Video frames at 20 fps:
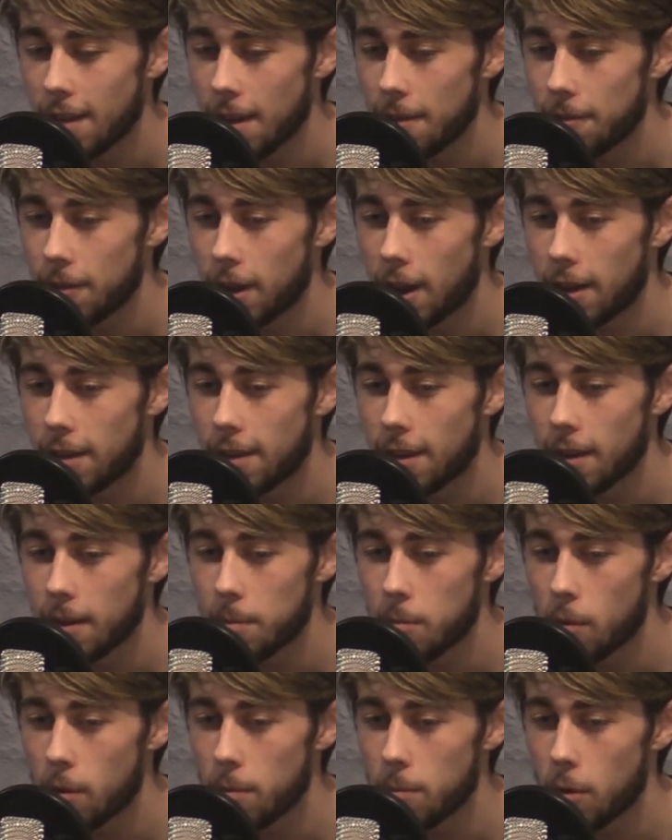definitely, I think
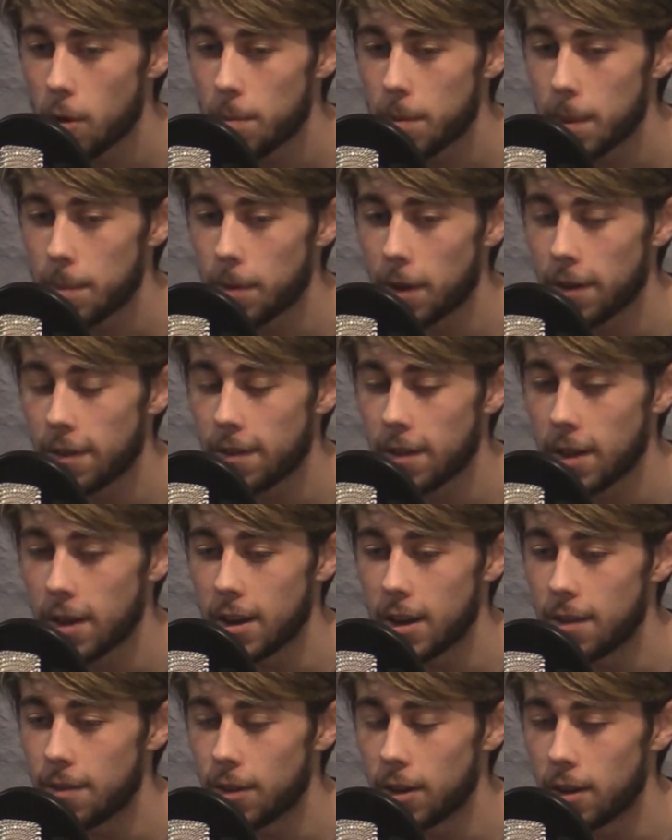more and more people are seeing,
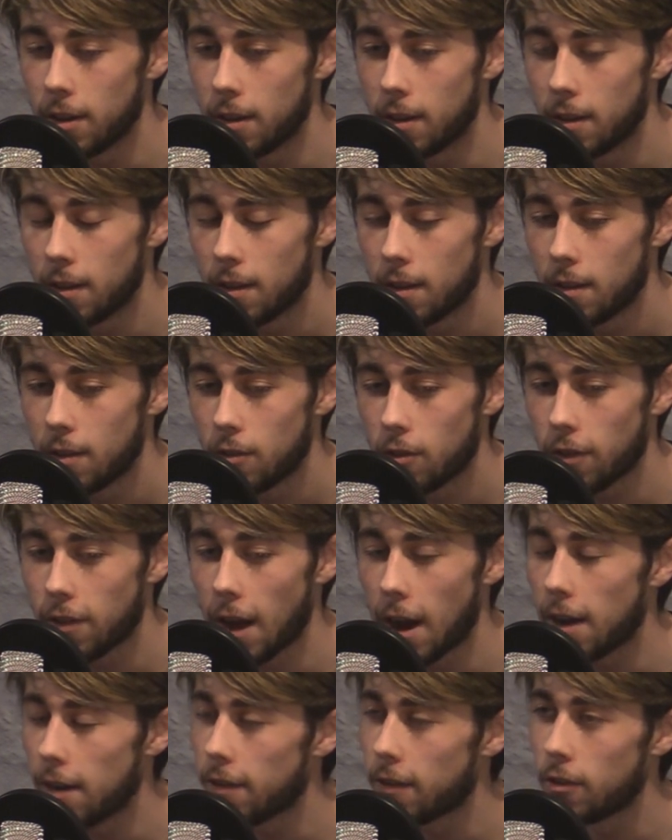even just
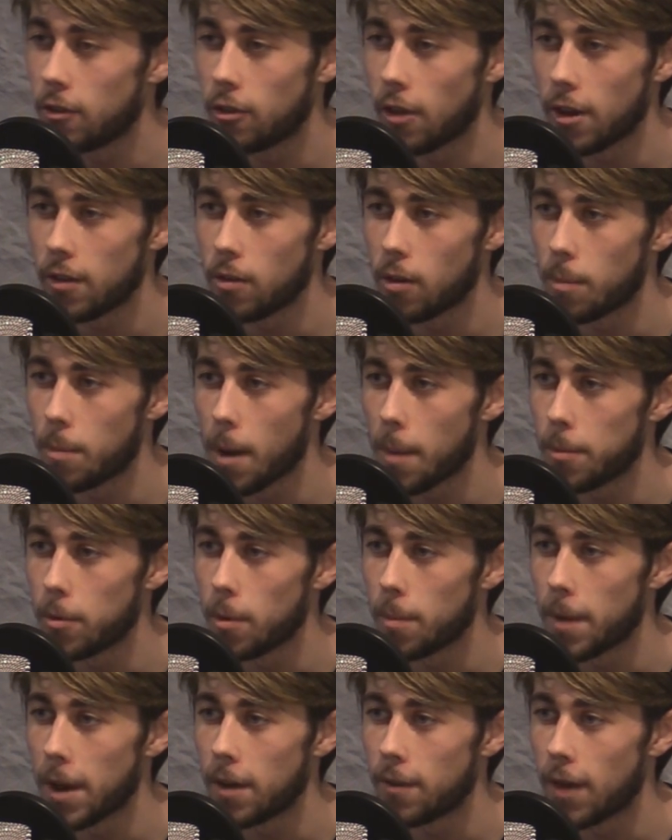artists in general, popping
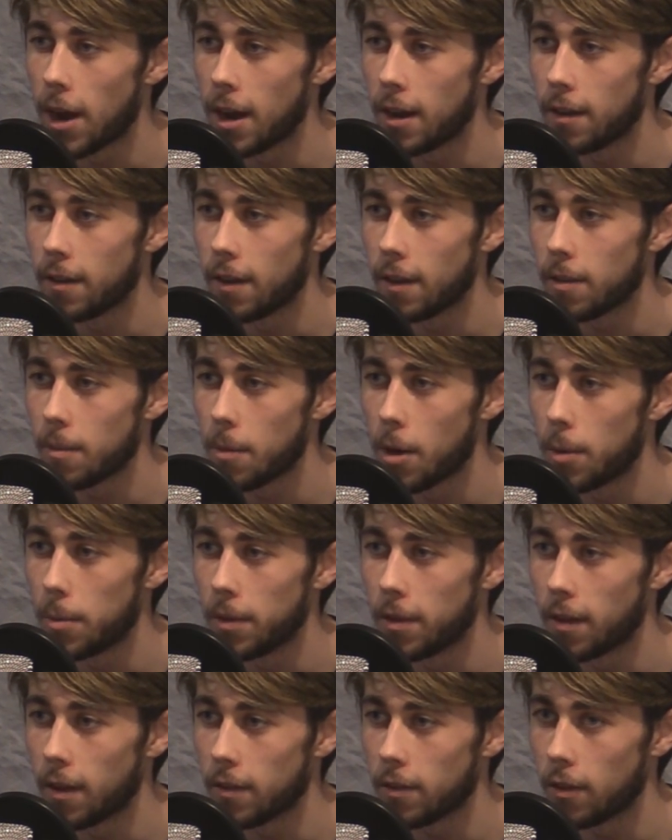up out of Ireland at the
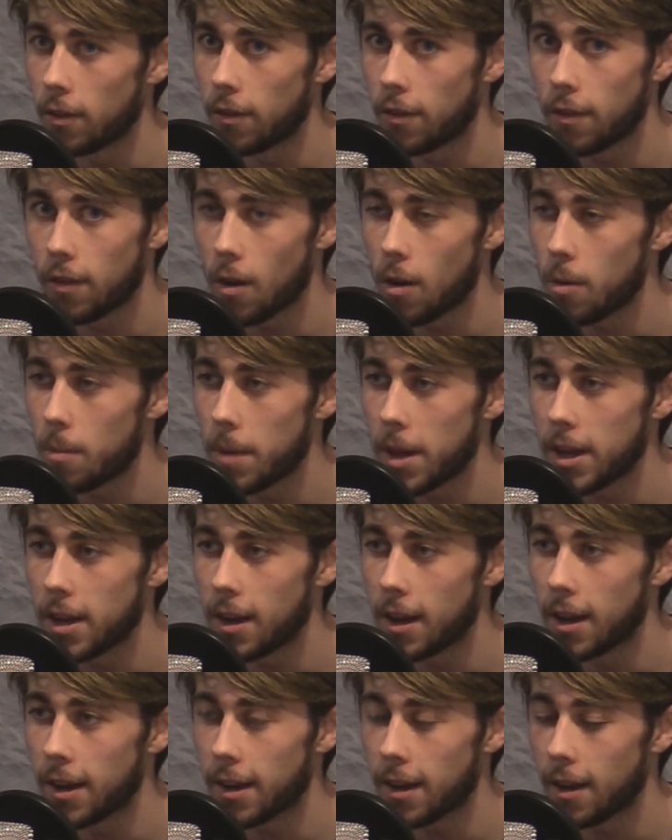moment. Like there's so many,
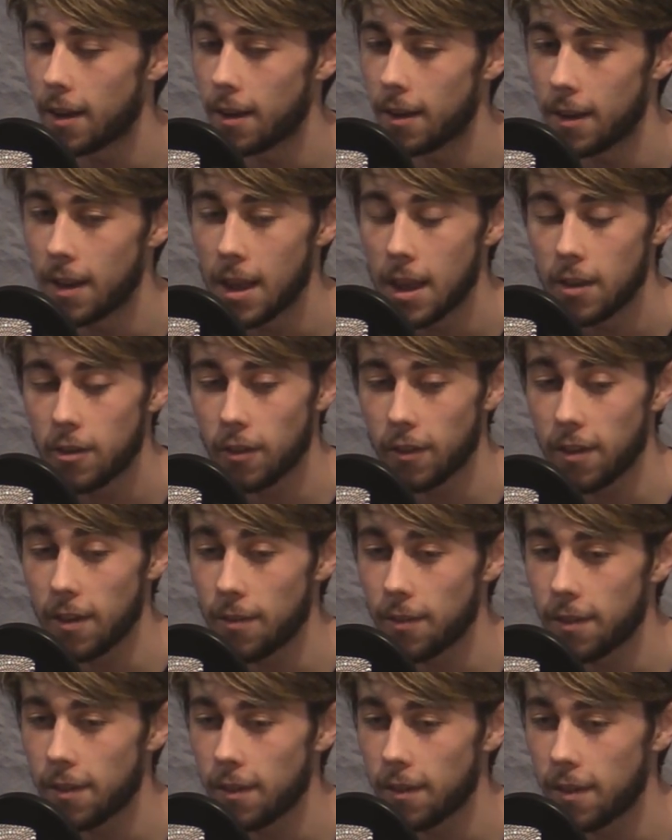like just
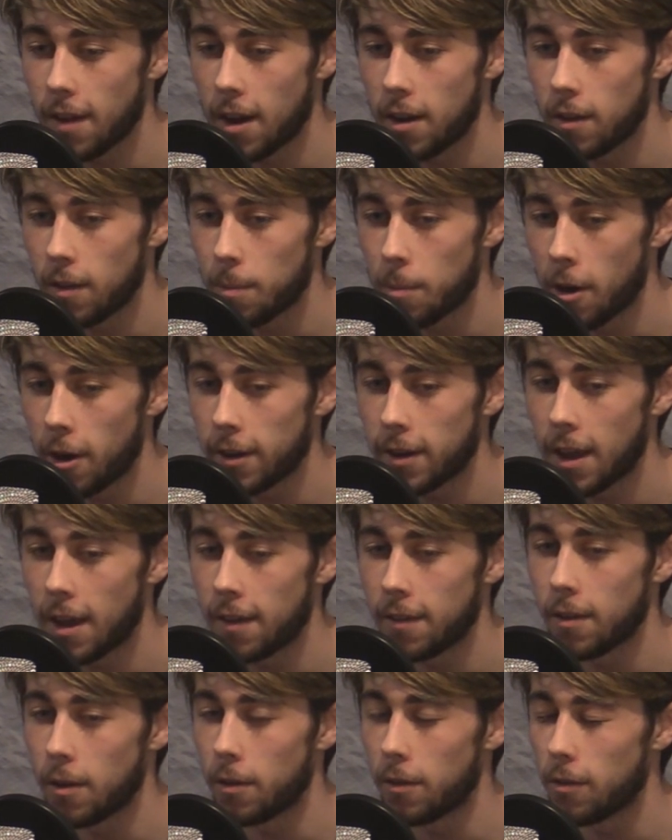even since starting this
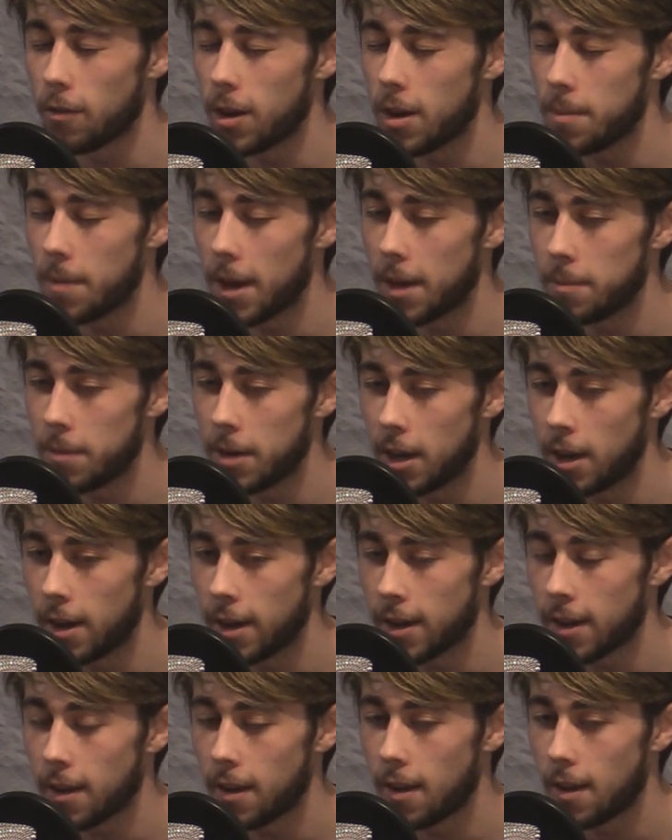podcast out, it's really made me
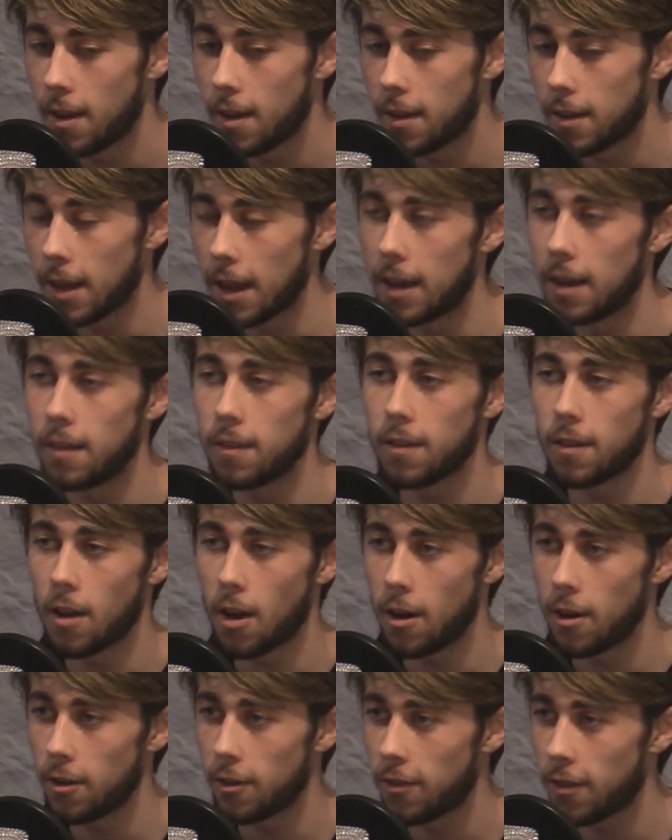like get into the
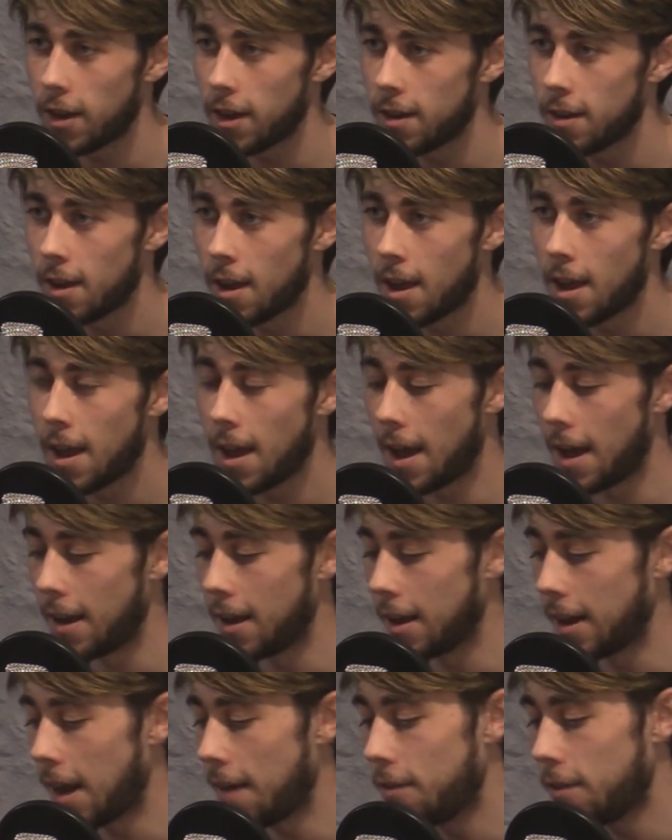Irish scene. And
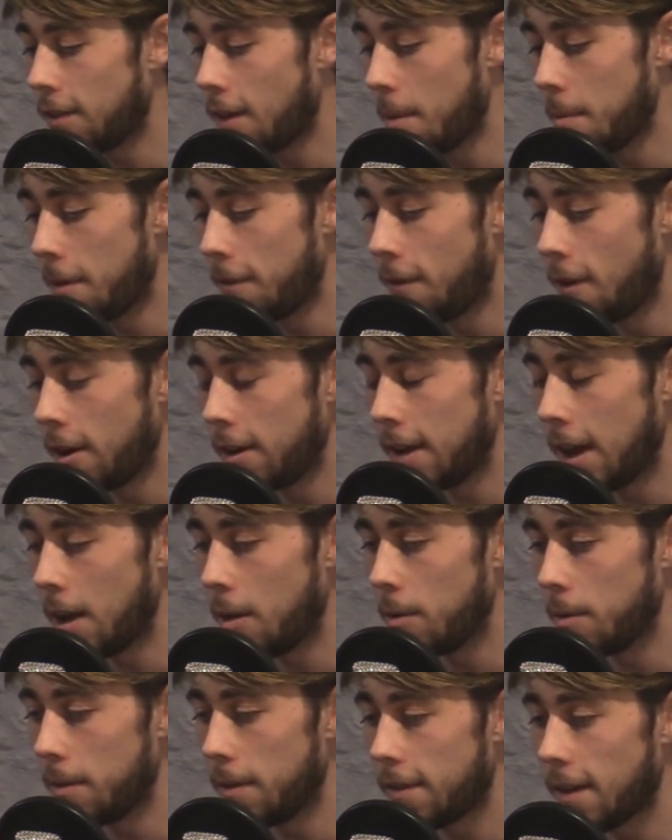like every time I find
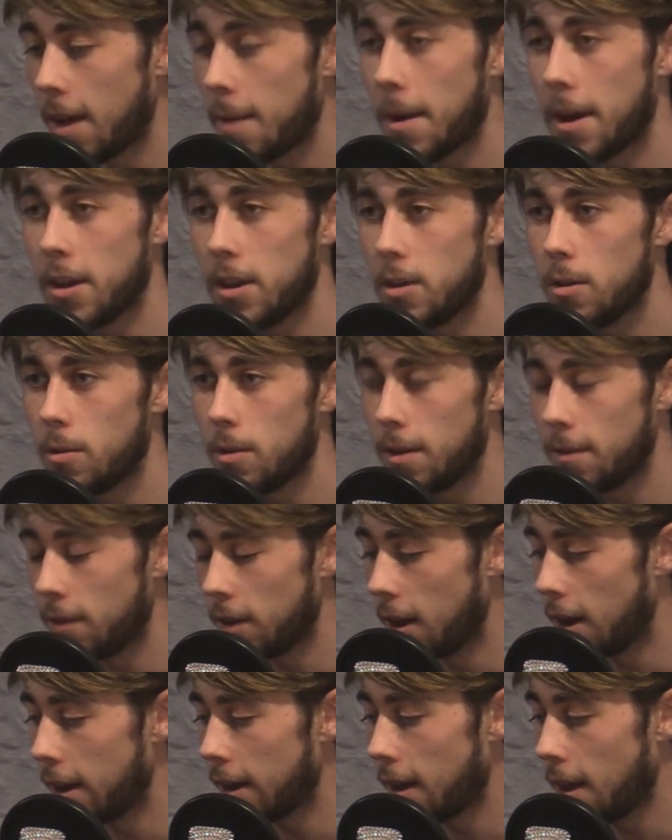out, say about you, even
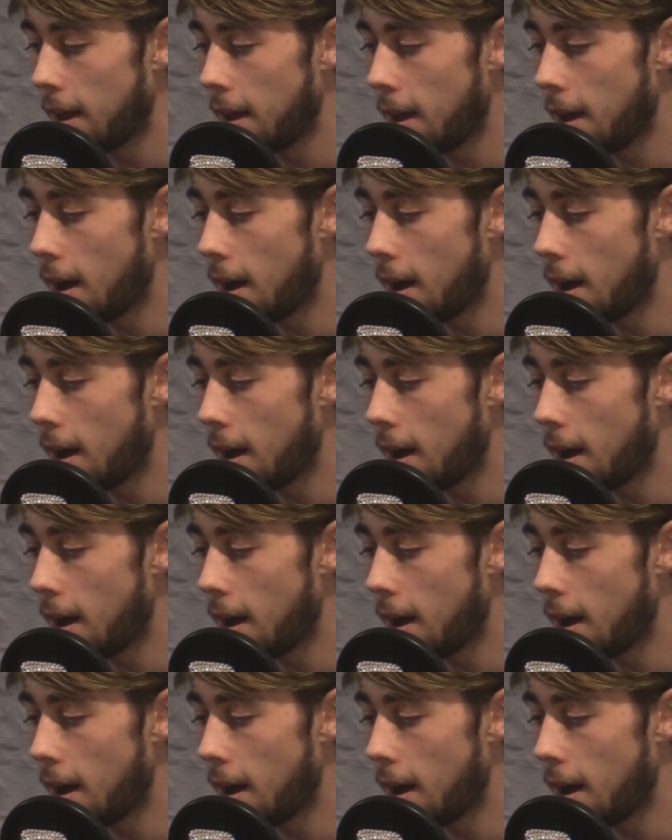like